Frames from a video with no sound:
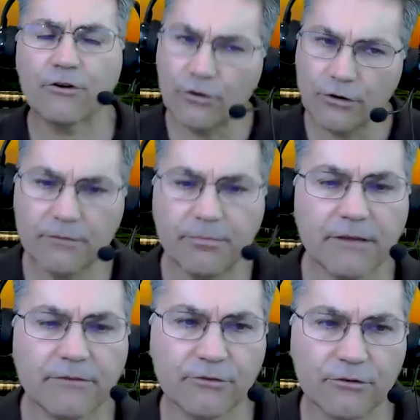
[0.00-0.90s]
could
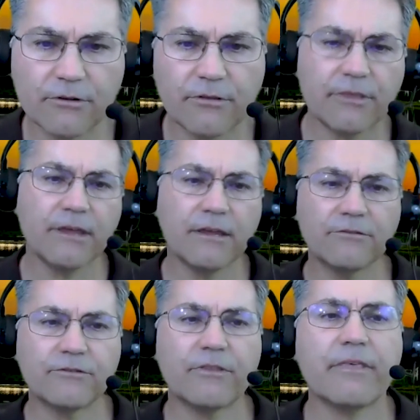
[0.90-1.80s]
be certain
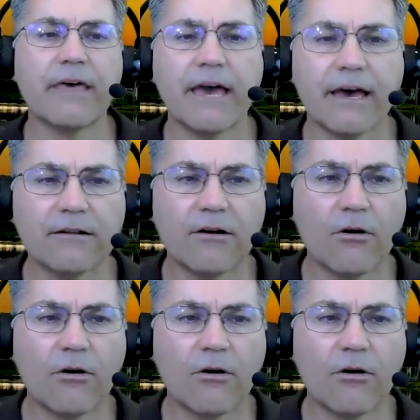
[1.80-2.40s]
things that